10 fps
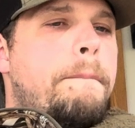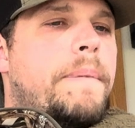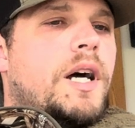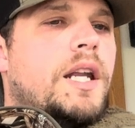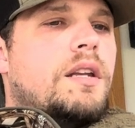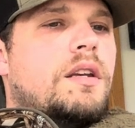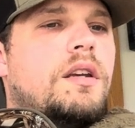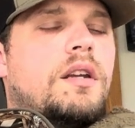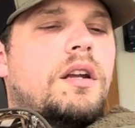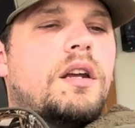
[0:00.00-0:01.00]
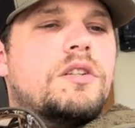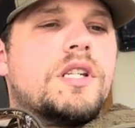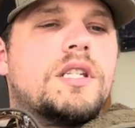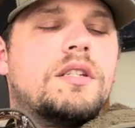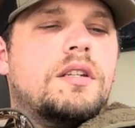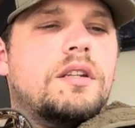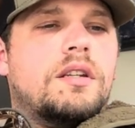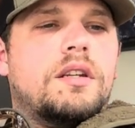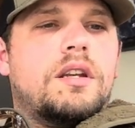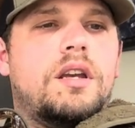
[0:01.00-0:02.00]
But just
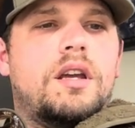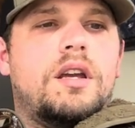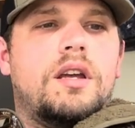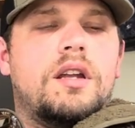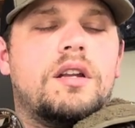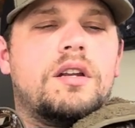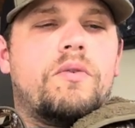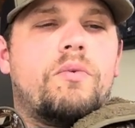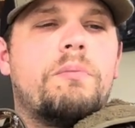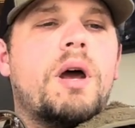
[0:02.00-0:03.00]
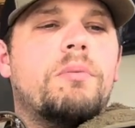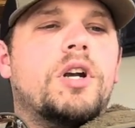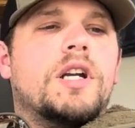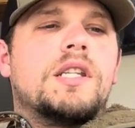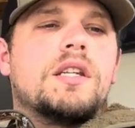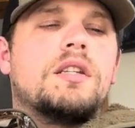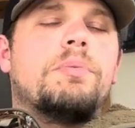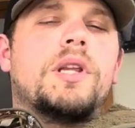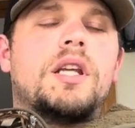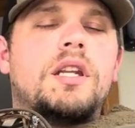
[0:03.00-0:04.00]
remember,
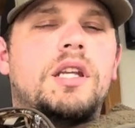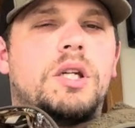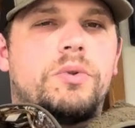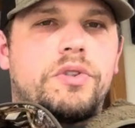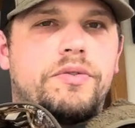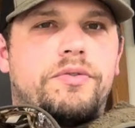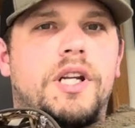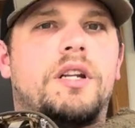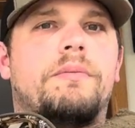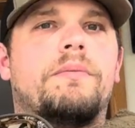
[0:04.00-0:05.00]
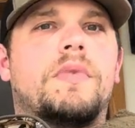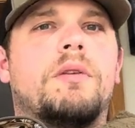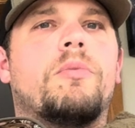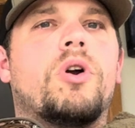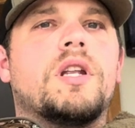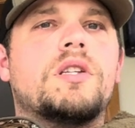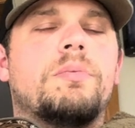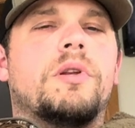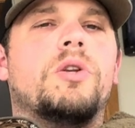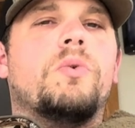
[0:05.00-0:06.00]
discipline equals freedom. The more
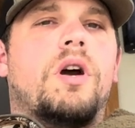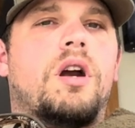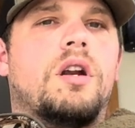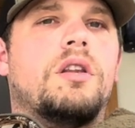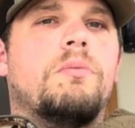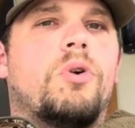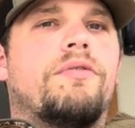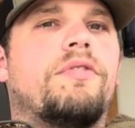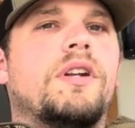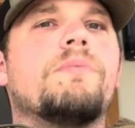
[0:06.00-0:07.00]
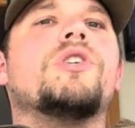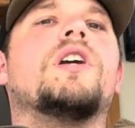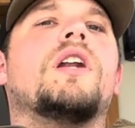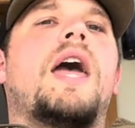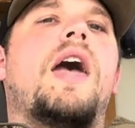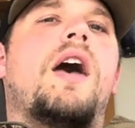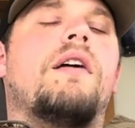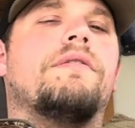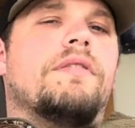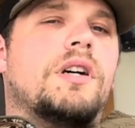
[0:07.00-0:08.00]
disciplined you are, the more freedoms you're going to
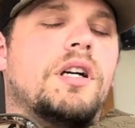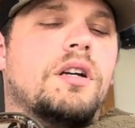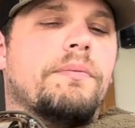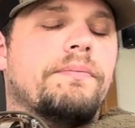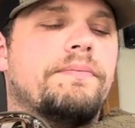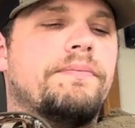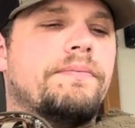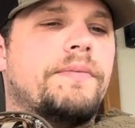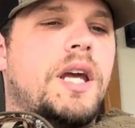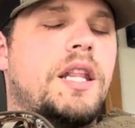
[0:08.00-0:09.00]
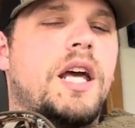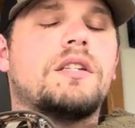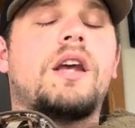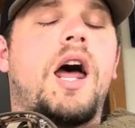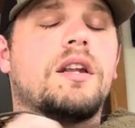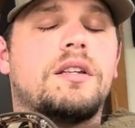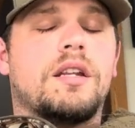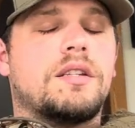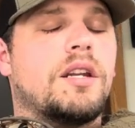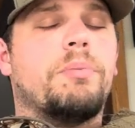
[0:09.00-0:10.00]
have. And that's honest.
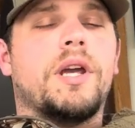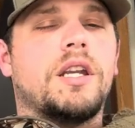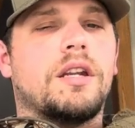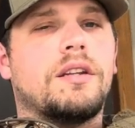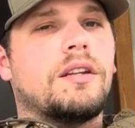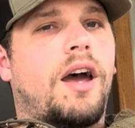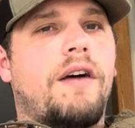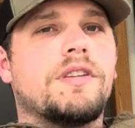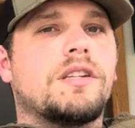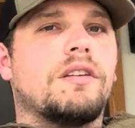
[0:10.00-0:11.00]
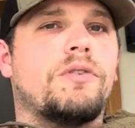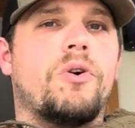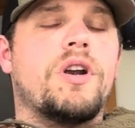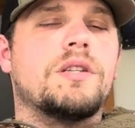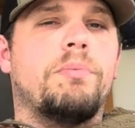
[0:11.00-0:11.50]
That's an opinion, obviously, of course.